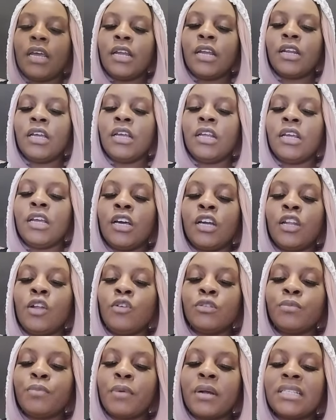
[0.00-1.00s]
in
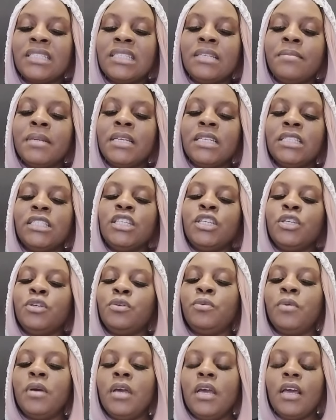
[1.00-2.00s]
close proximity to
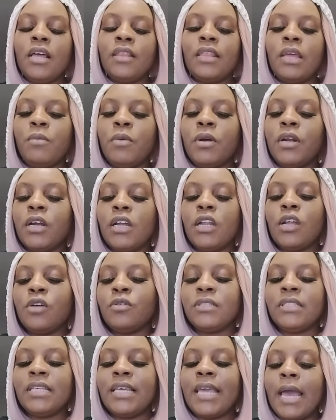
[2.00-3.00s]
you. They want to
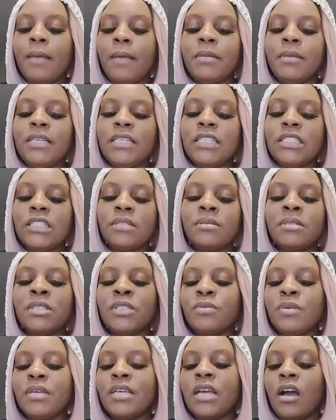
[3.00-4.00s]
close the gap, the distance
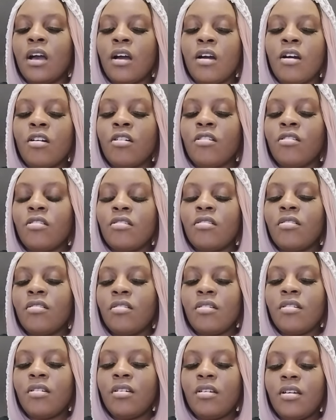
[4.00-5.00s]
between y'all.
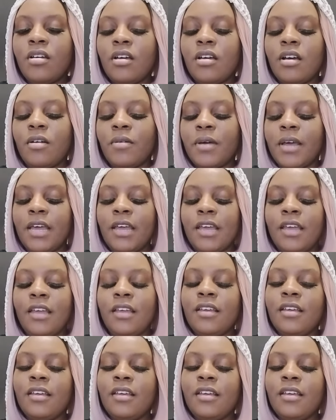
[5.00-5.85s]
Okay.